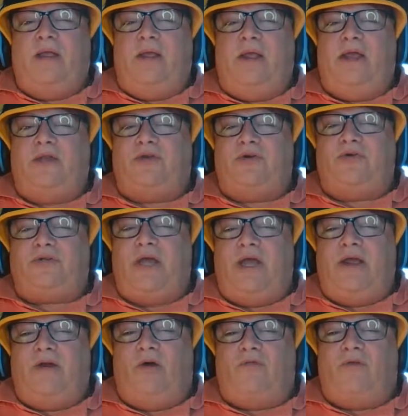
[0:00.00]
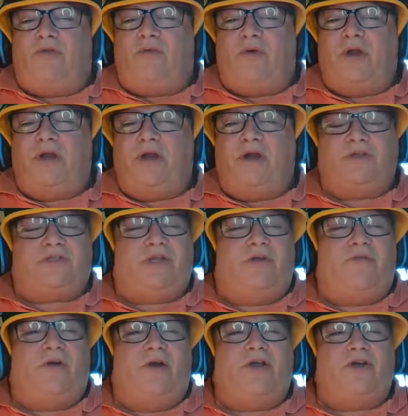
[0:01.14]
and Drew Tate over 3 years did a
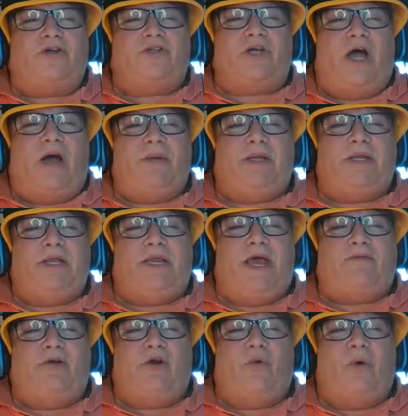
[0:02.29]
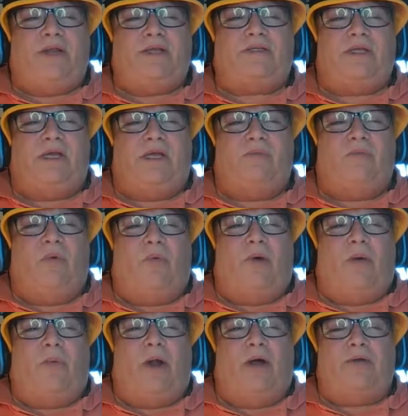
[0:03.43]
very good job. He didn't have a great team
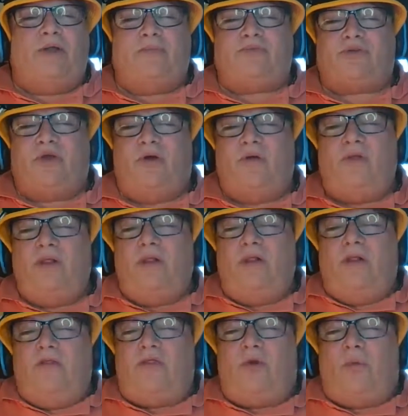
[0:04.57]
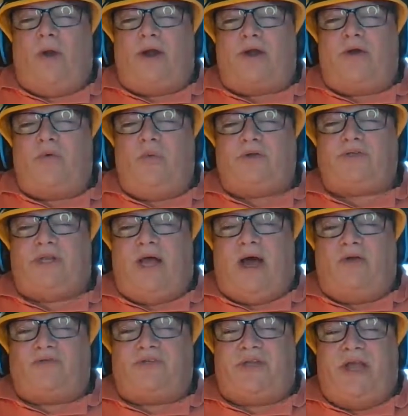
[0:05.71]
around him, so the record wasn't
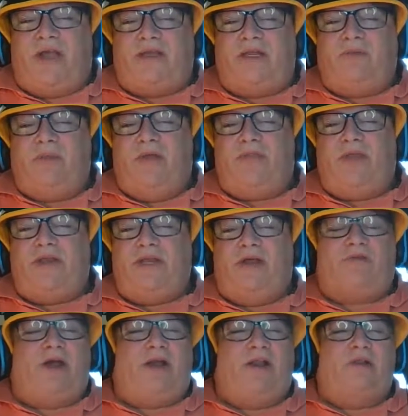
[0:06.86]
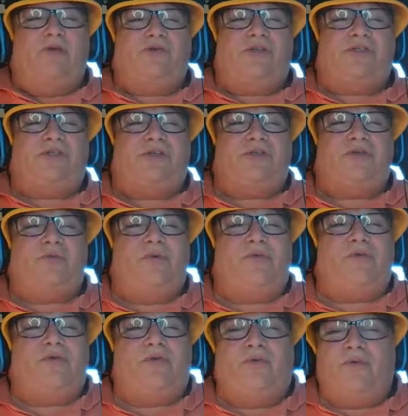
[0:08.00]
outstanding, but they never had a losing season with
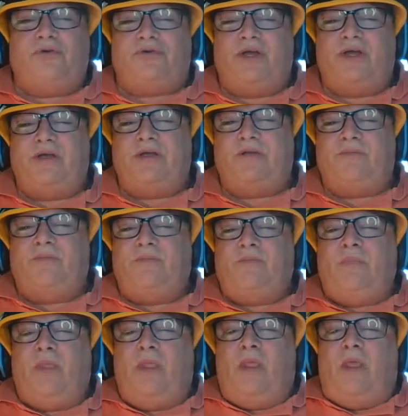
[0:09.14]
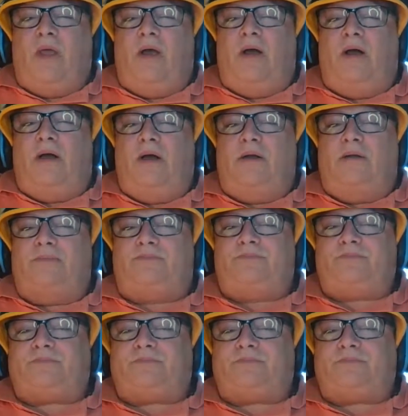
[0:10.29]
Drew Tate. Um,